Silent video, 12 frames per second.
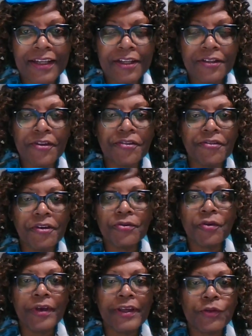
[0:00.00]
Toronto
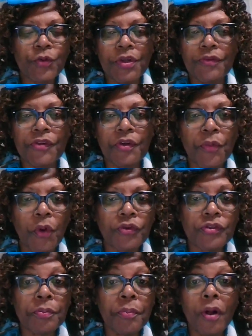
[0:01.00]
is one of the most
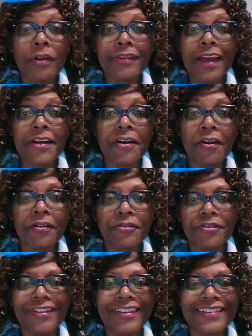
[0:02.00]

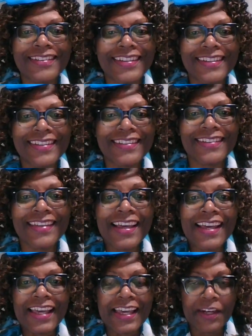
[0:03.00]
multicultural cities
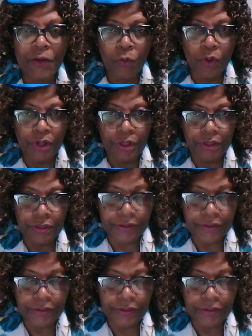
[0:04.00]
in the world.